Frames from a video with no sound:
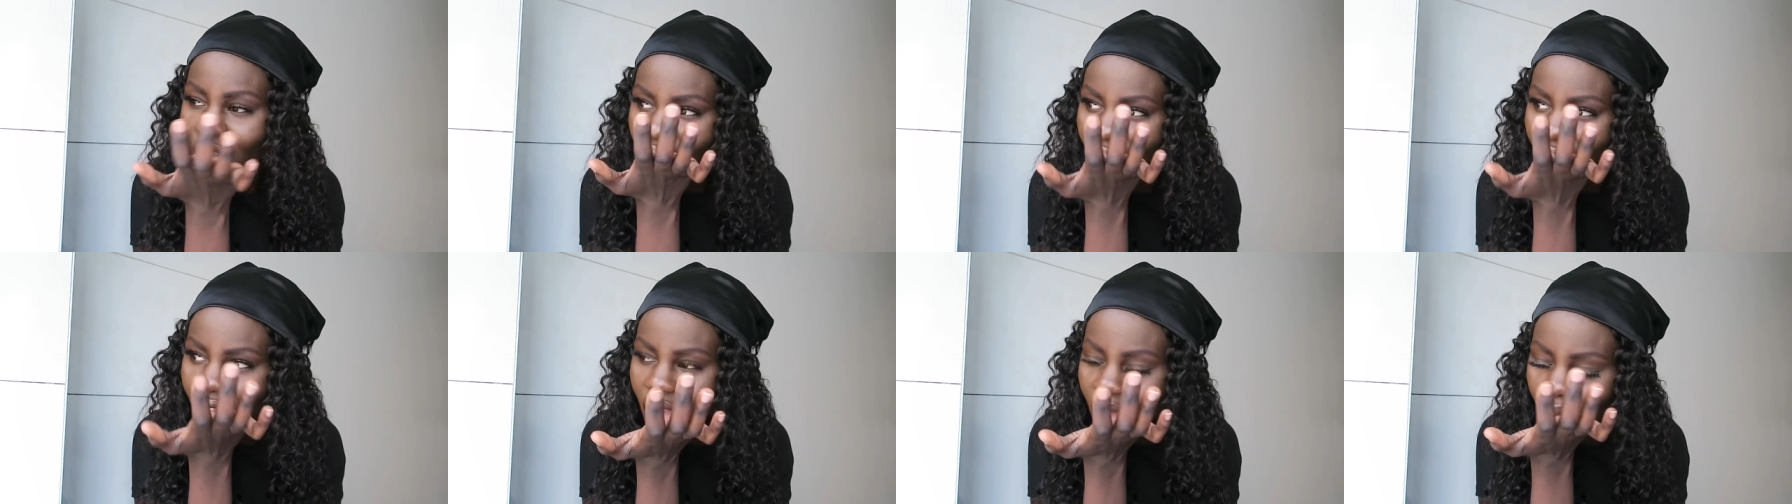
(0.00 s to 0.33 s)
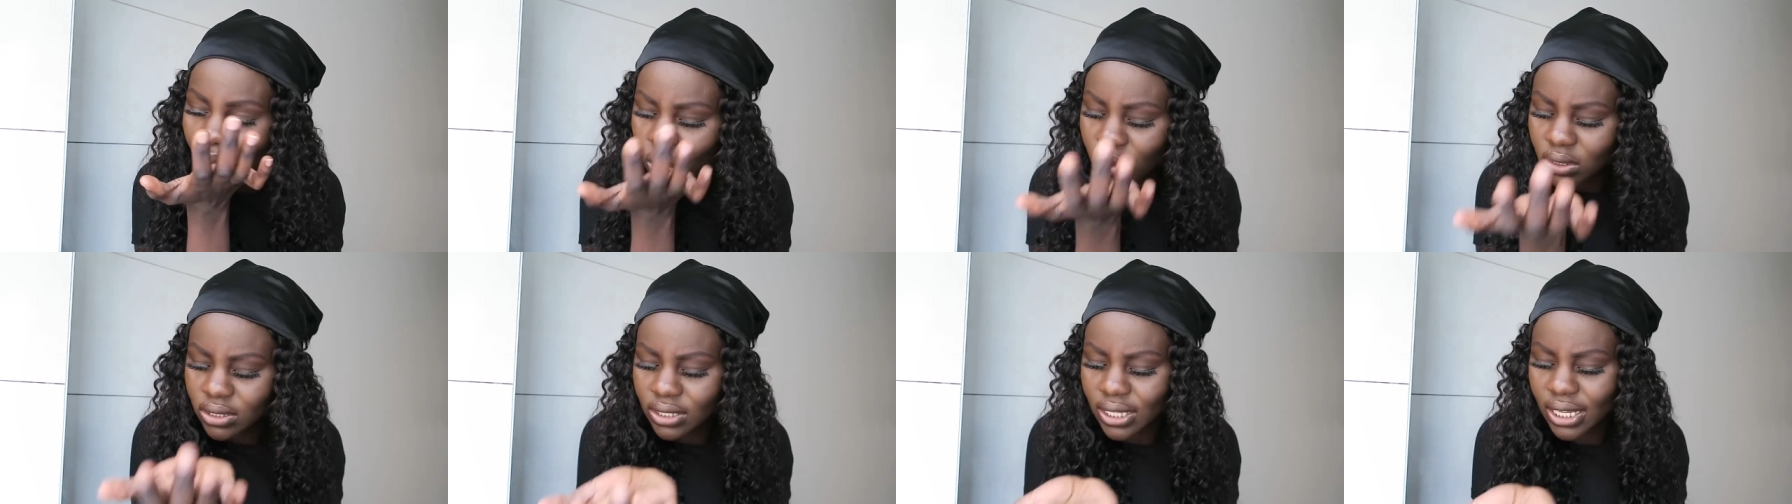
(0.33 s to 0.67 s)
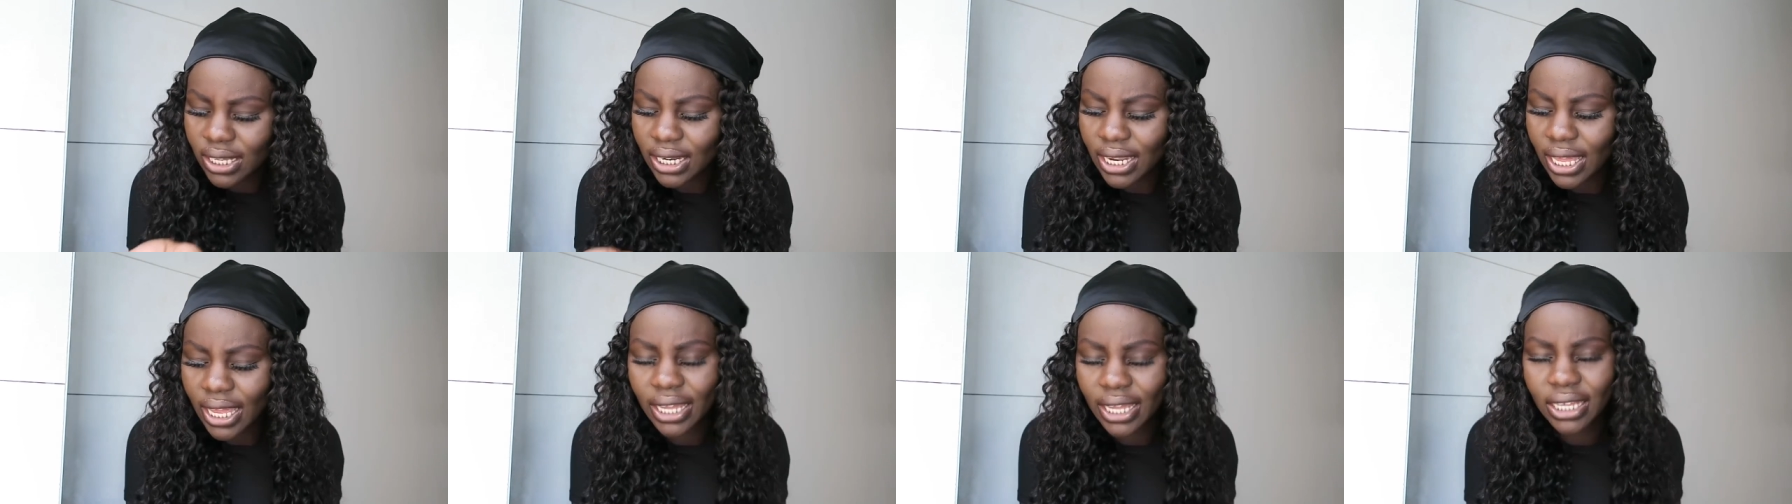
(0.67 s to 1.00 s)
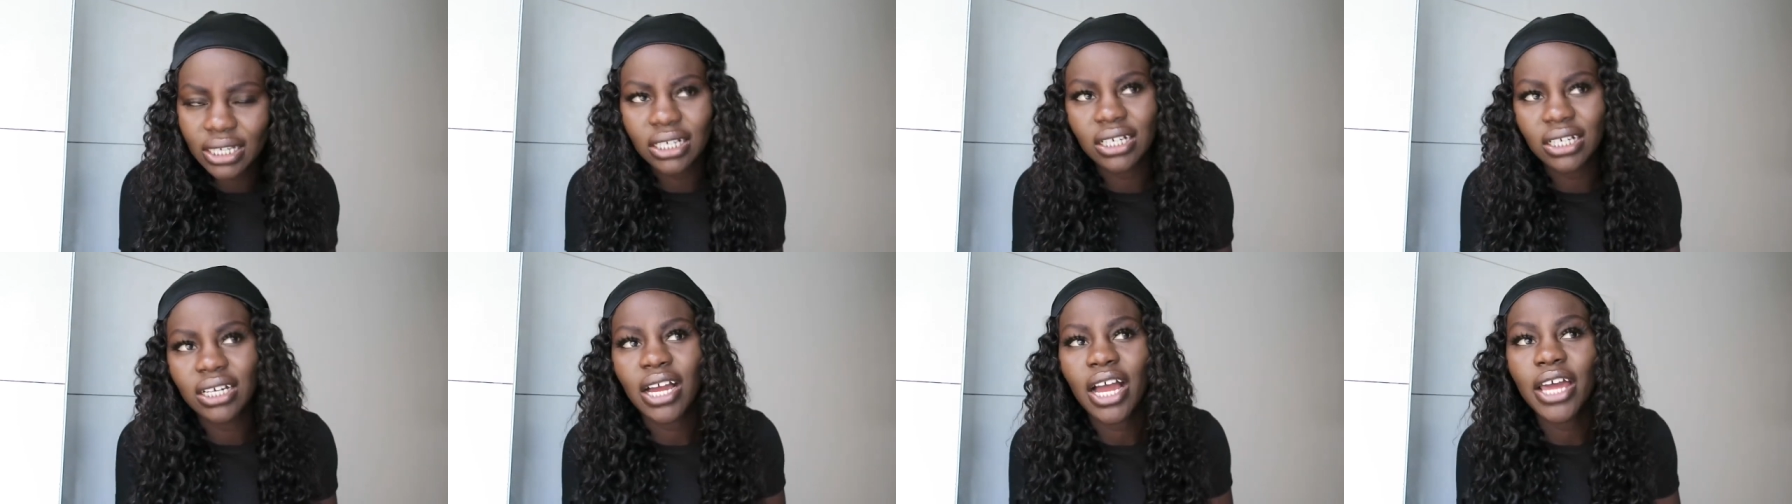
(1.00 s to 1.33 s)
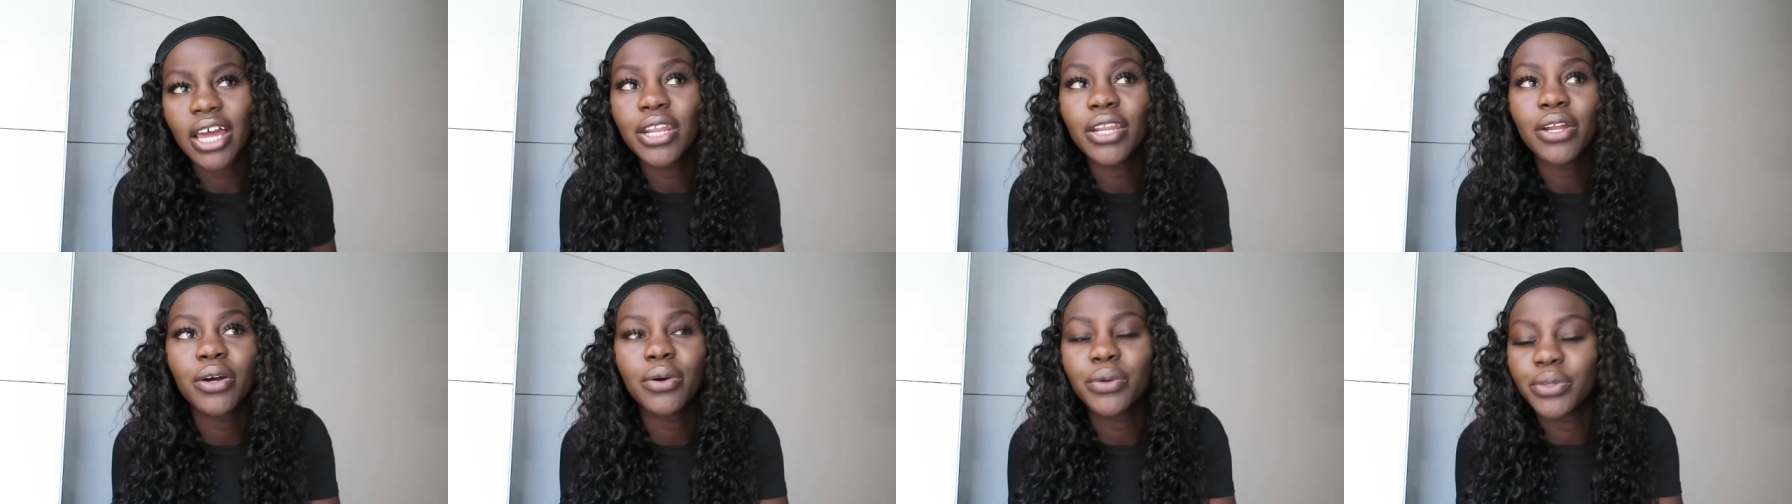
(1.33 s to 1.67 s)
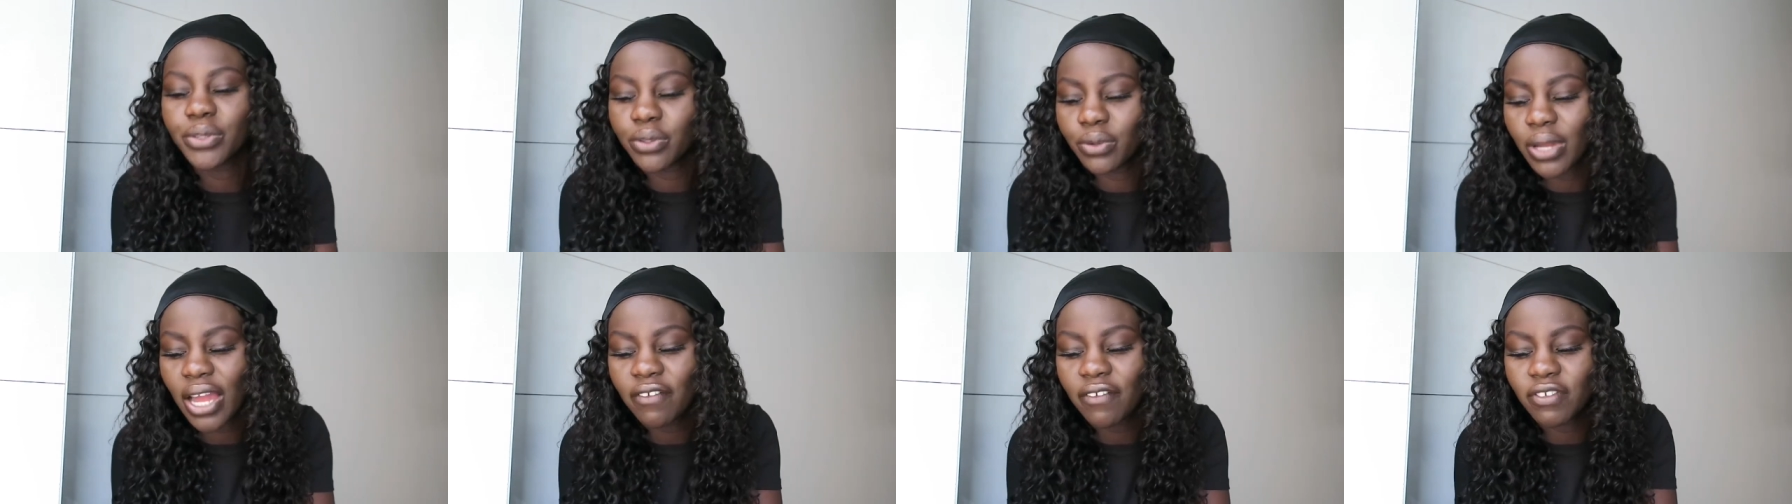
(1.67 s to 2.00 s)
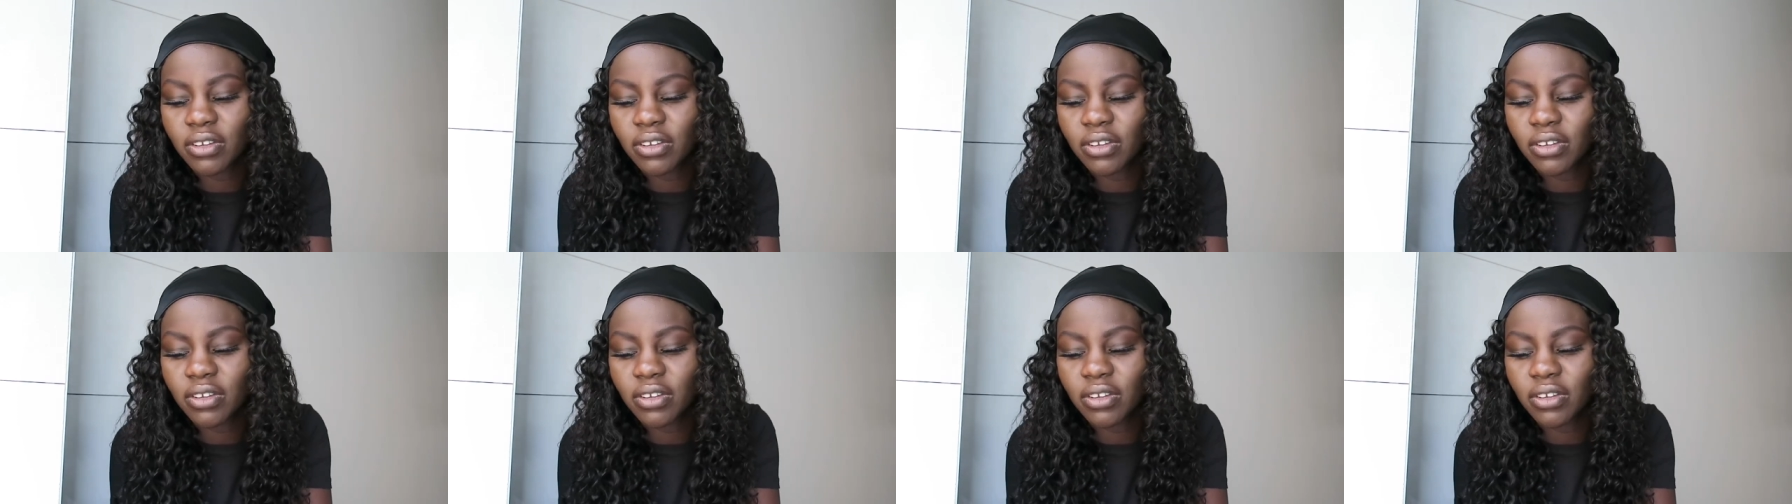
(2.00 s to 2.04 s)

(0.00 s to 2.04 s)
I was there like, I know you have